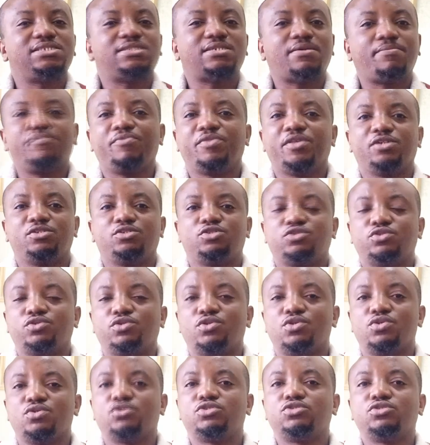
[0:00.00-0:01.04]
something to
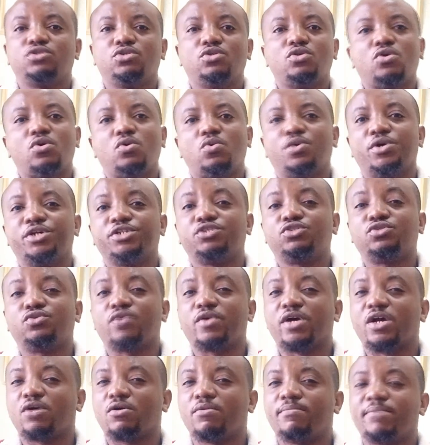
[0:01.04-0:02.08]
you, to know when to
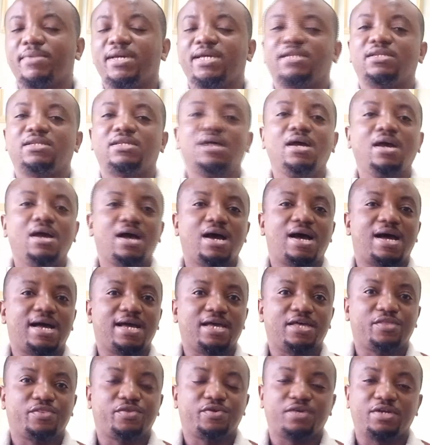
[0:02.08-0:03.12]
recommend
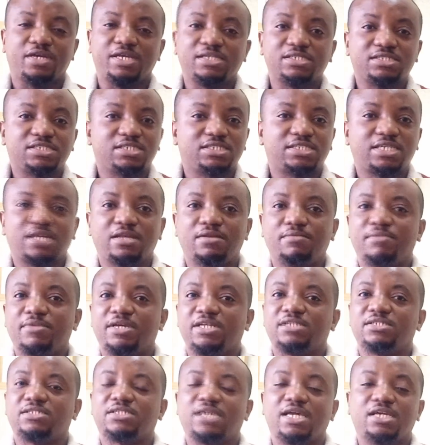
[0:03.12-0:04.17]
either
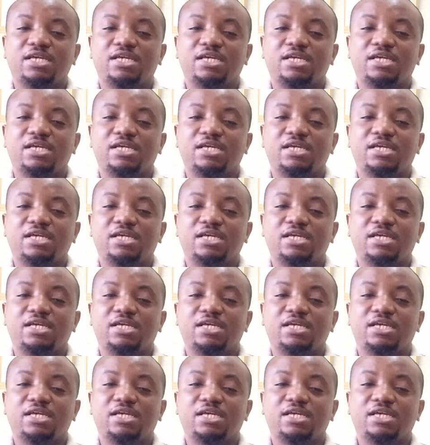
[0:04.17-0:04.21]
entertainment,